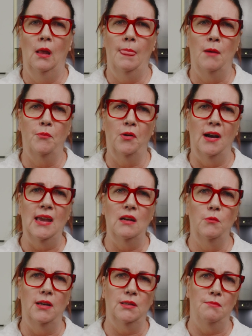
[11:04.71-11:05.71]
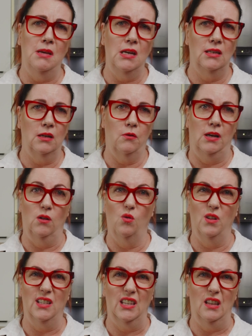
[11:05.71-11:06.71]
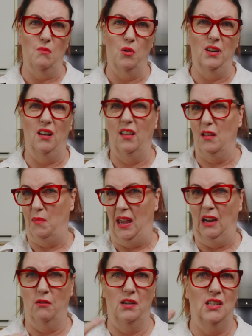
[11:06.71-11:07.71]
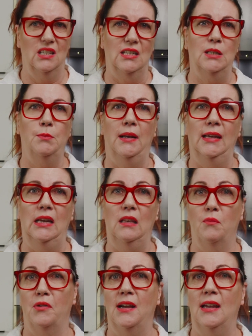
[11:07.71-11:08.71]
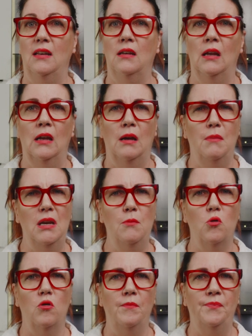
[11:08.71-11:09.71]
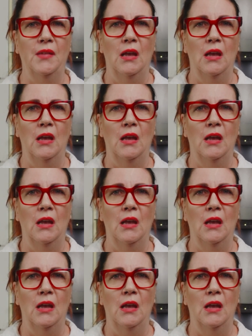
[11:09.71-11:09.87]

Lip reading: A prey animal has many secreting organs in their body, like the pancreas, the spleen, the brain, and many more,